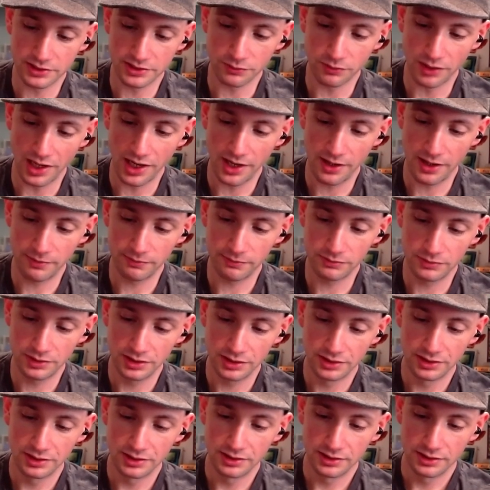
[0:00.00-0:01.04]
of RAM.
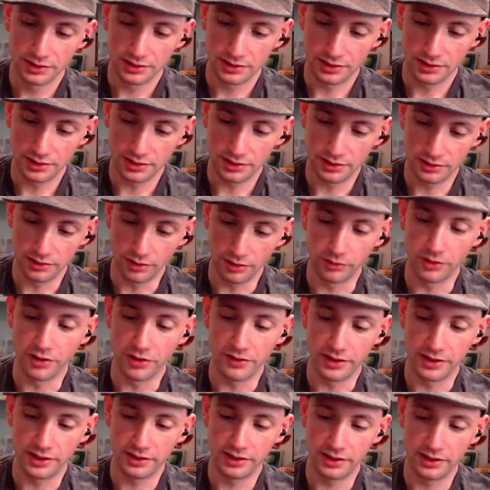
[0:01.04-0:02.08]
Oh no,
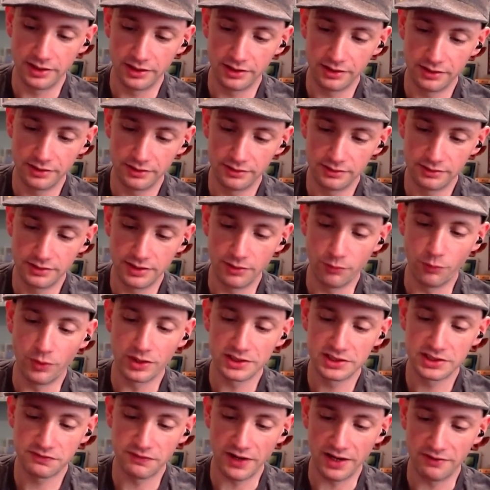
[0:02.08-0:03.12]
it
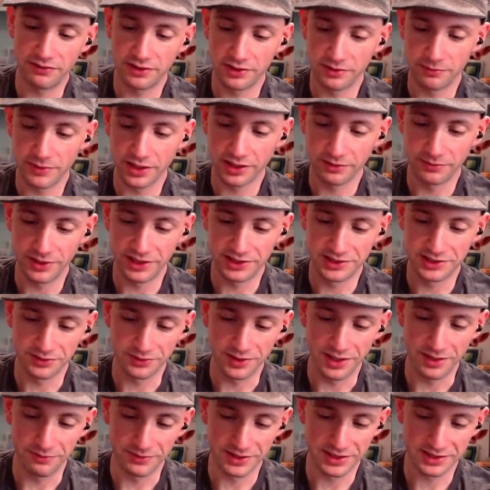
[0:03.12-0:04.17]
wants 500 megabytes of
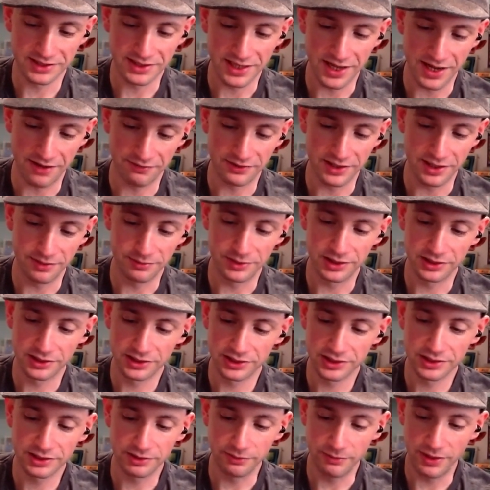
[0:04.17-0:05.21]
RAM. It doesn't have that
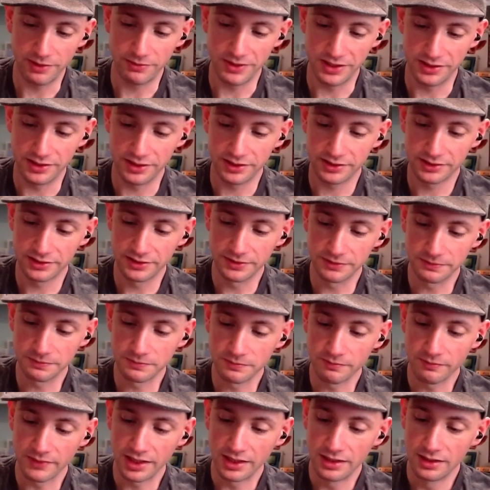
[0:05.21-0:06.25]
much, and maybe it does.
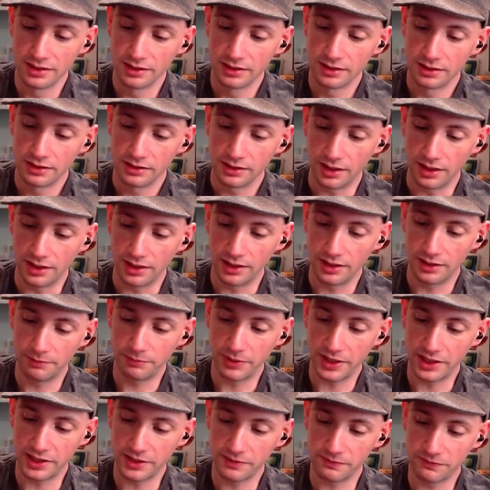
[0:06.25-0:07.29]

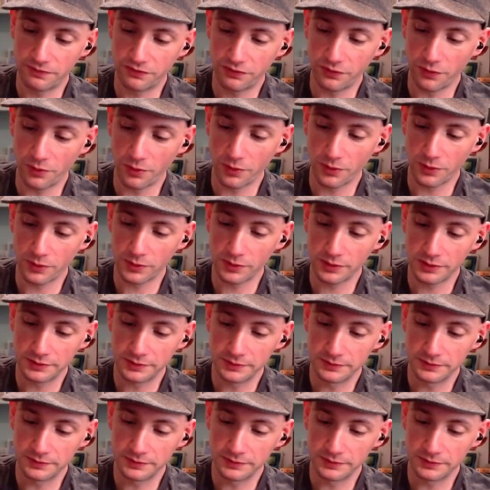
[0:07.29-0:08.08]
Pentium 4